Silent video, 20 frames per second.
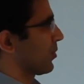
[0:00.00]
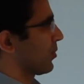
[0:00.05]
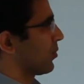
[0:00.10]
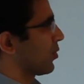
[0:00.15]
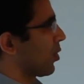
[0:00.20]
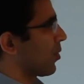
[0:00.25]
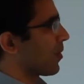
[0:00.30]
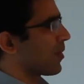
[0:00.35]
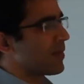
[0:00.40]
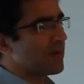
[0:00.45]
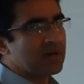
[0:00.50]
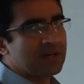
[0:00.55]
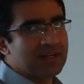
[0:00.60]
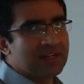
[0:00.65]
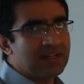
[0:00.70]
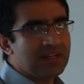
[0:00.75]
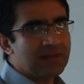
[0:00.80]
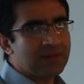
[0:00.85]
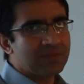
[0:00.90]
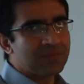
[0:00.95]

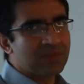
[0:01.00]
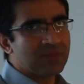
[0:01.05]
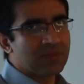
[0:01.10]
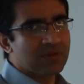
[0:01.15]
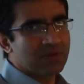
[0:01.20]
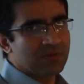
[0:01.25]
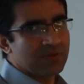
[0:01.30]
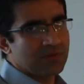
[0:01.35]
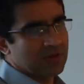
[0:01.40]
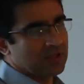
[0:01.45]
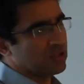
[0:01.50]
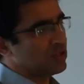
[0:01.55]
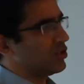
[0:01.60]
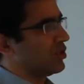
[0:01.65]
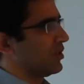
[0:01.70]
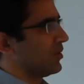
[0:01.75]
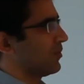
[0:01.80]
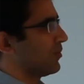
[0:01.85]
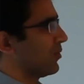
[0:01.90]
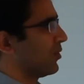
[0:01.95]
probability
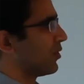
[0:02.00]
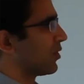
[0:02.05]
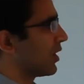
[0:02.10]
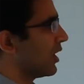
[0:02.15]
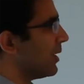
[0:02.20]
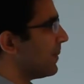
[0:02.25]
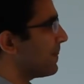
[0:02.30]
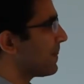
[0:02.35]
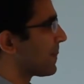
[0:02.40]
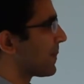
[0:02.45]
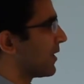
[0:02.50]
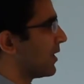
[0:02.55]
function, okay.